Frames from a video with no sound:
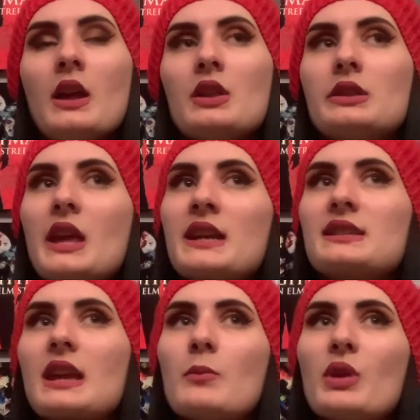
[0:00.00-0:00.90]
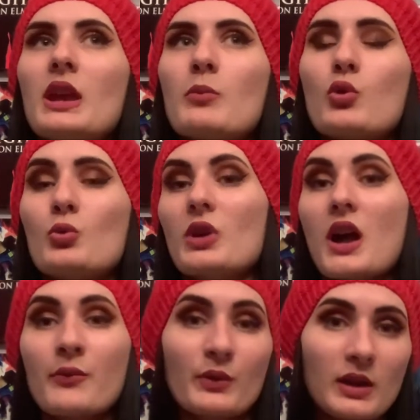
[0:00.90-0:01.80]
things can be pulled
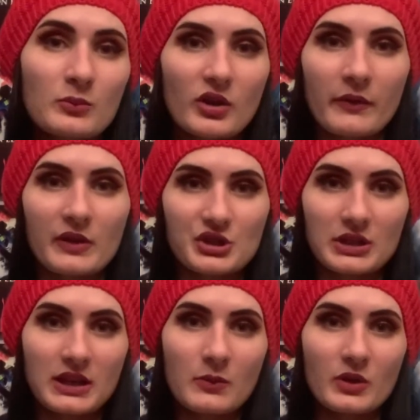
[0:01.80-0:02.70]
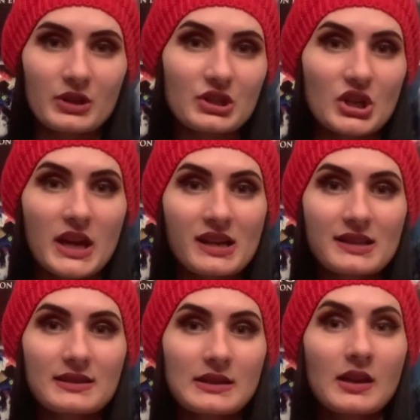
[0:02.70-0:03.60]
off a lot more efficiently with just